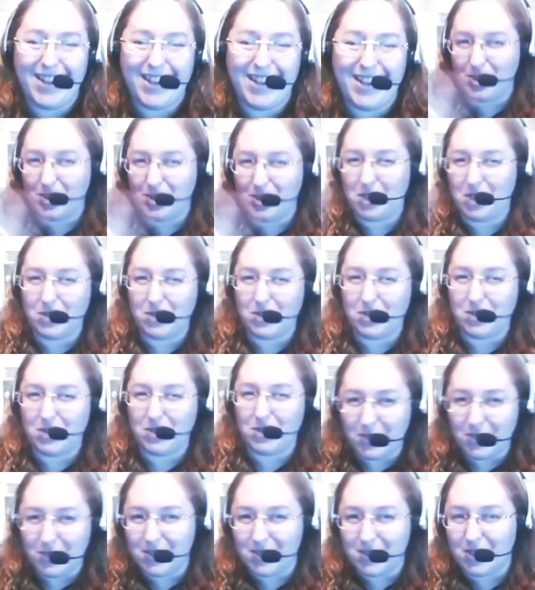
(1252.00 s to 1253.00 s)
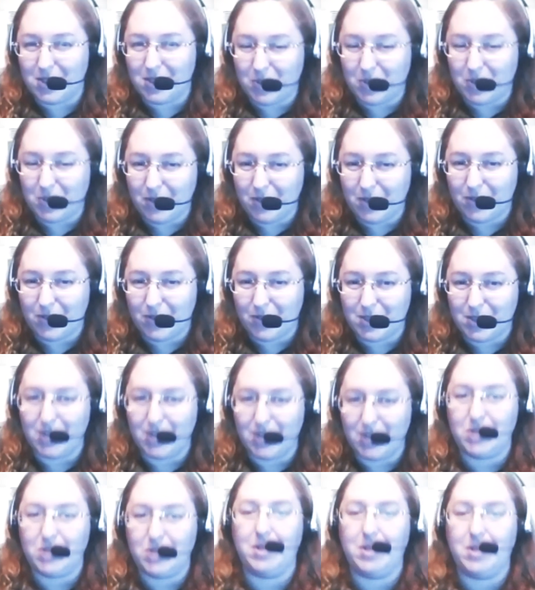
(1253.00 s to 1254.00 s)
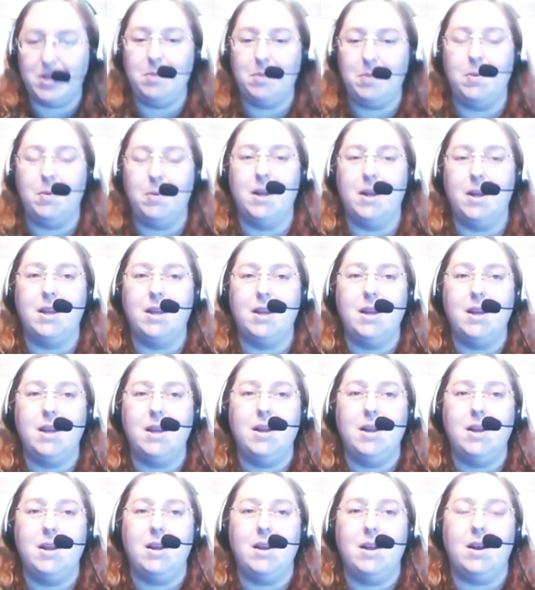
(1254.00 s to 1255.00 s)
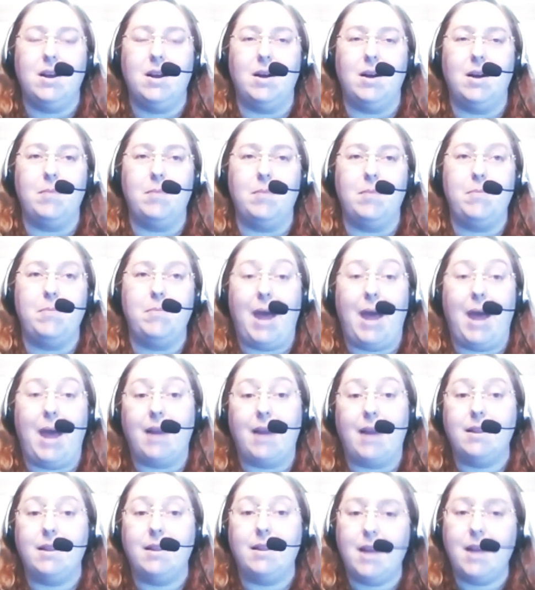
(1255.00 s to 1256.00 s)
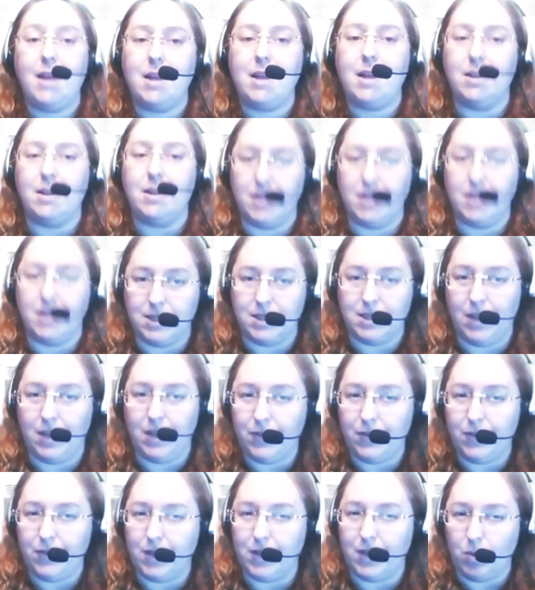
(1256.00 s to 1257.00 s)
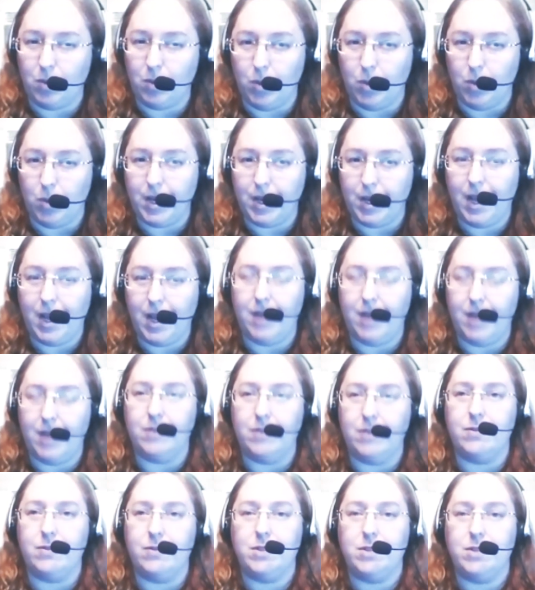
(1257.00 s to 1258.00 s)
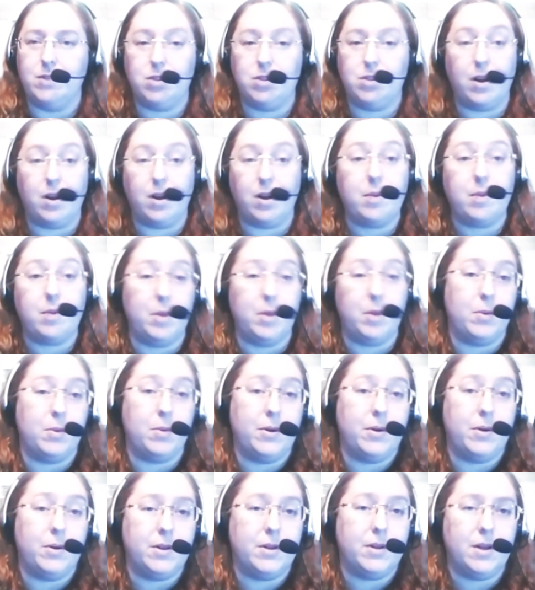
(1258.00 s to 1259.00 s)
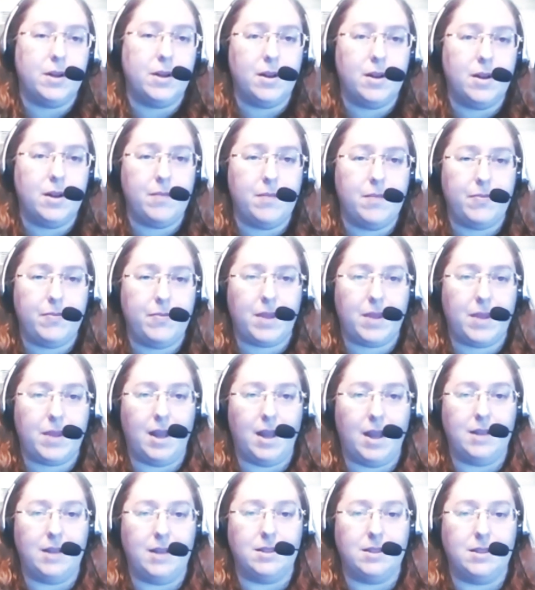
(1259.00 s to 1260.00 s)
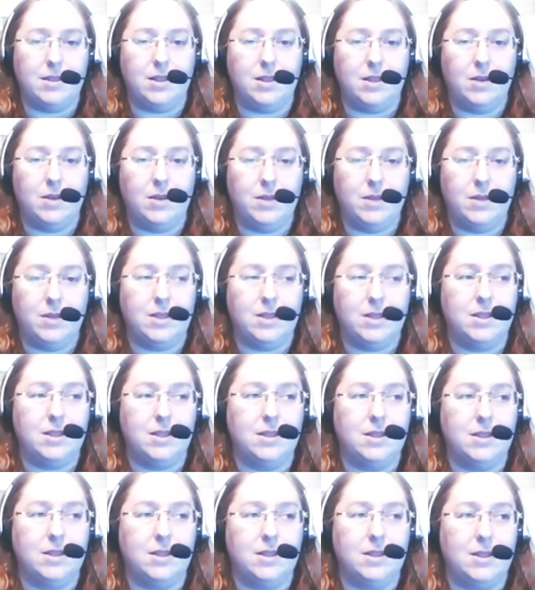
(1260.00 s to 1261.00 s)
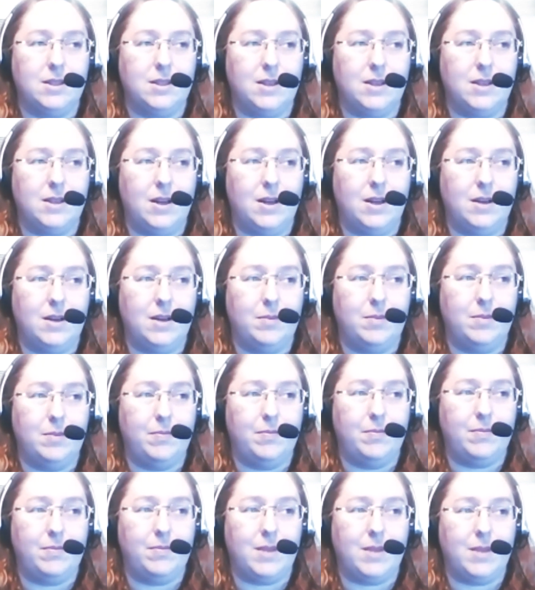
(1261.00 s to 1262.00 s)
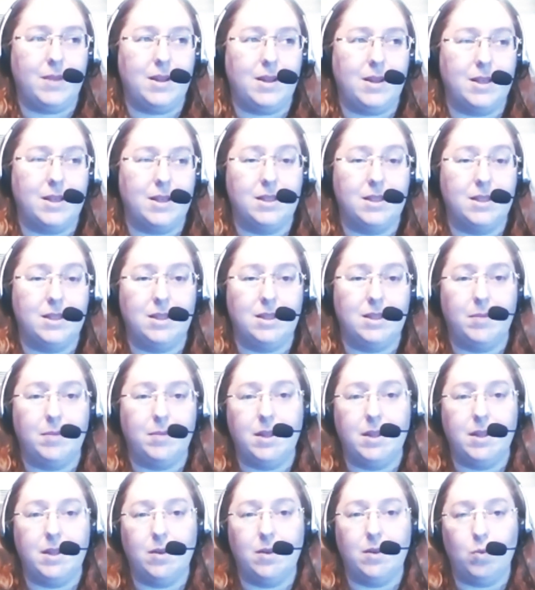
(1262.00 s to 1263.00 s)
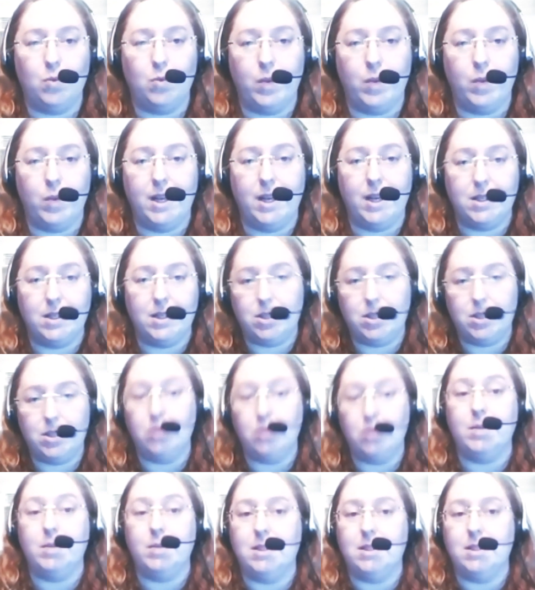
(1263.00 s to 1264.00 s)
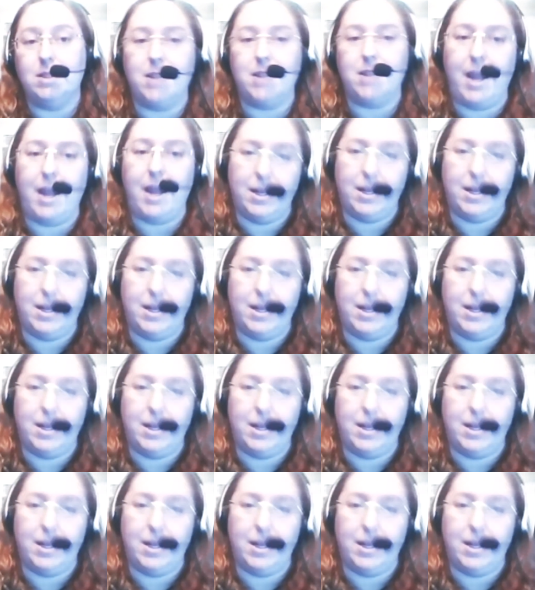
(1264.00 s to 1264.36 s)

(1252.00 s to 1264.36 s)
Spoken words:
gender roles in the 21st century, but back then it definitely would have struck people as, this is something that we as humans can't